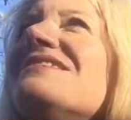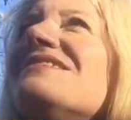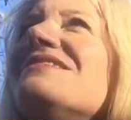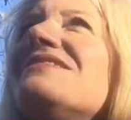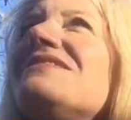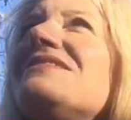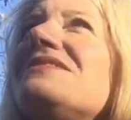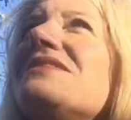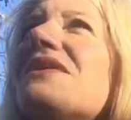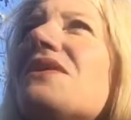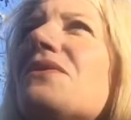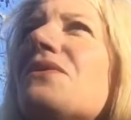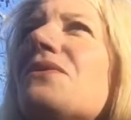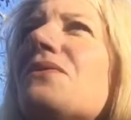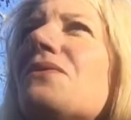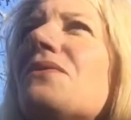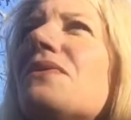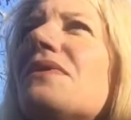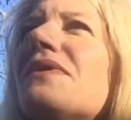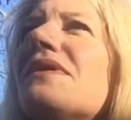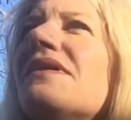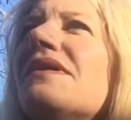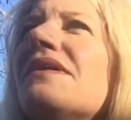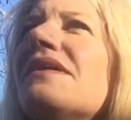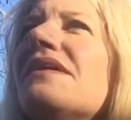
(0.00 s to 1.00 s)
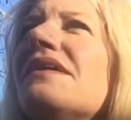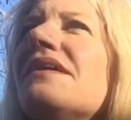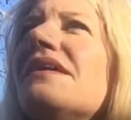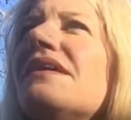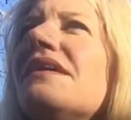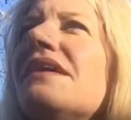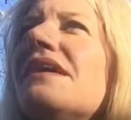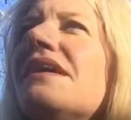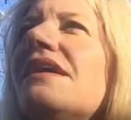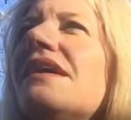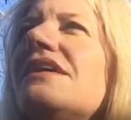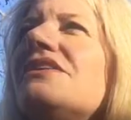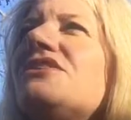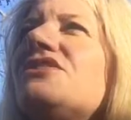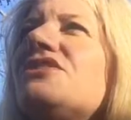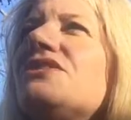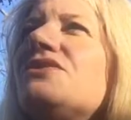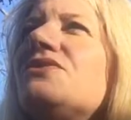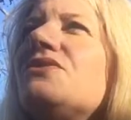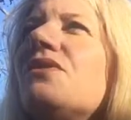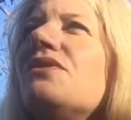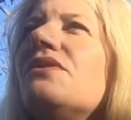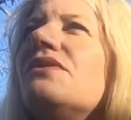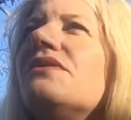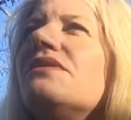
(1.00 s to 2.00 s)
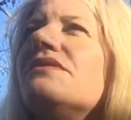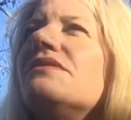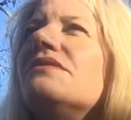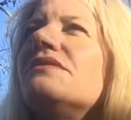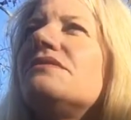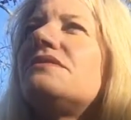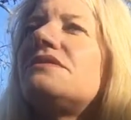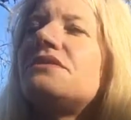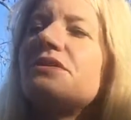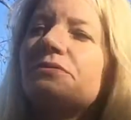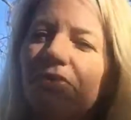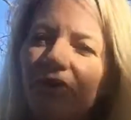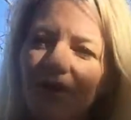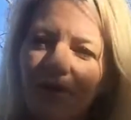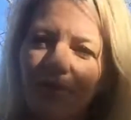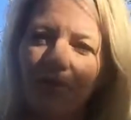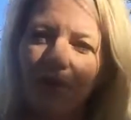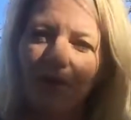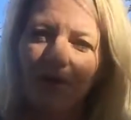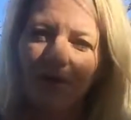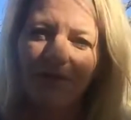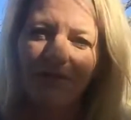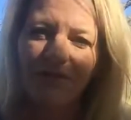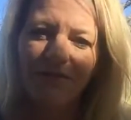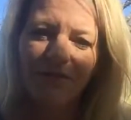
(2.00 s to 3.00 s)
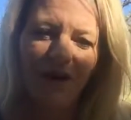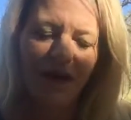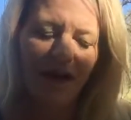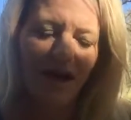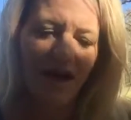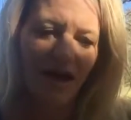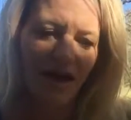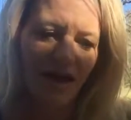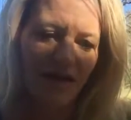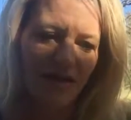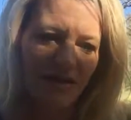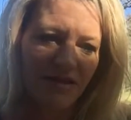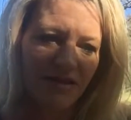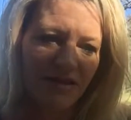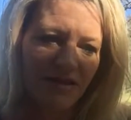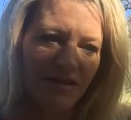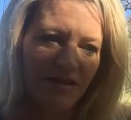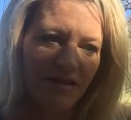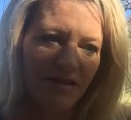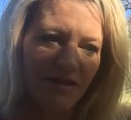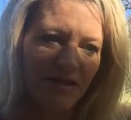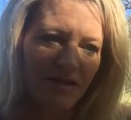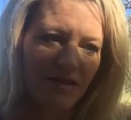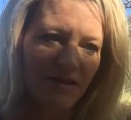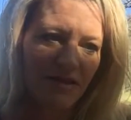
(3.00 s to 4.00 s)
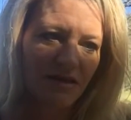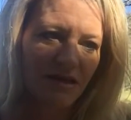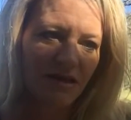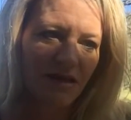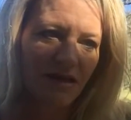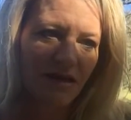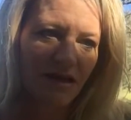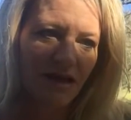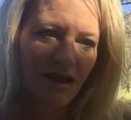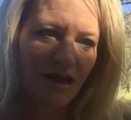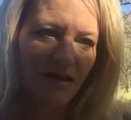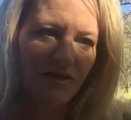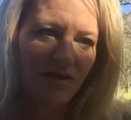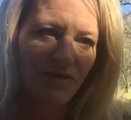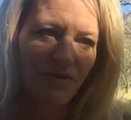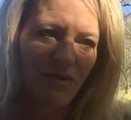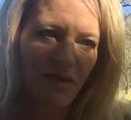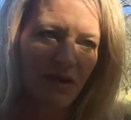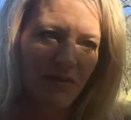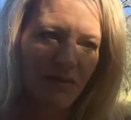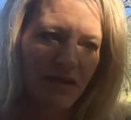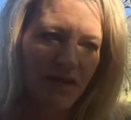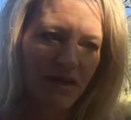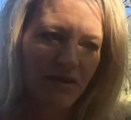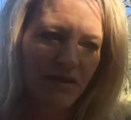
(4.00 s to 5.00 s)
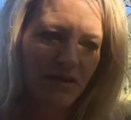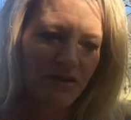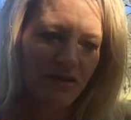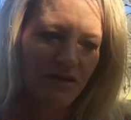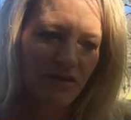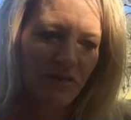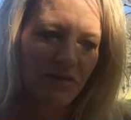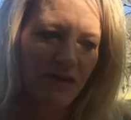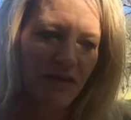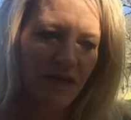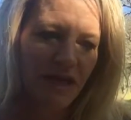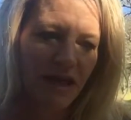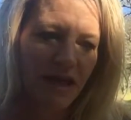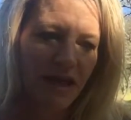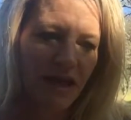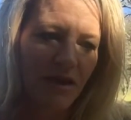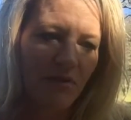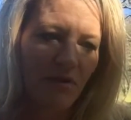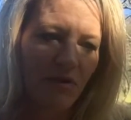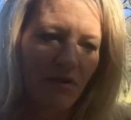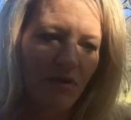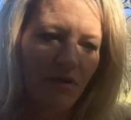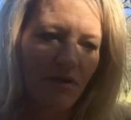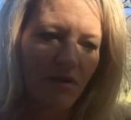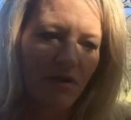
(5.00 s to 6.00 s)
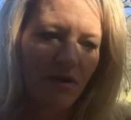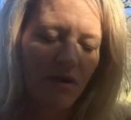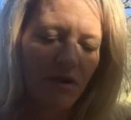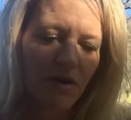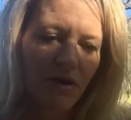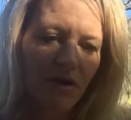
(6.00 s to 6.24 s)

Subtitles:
So it's just super important for us as women to be able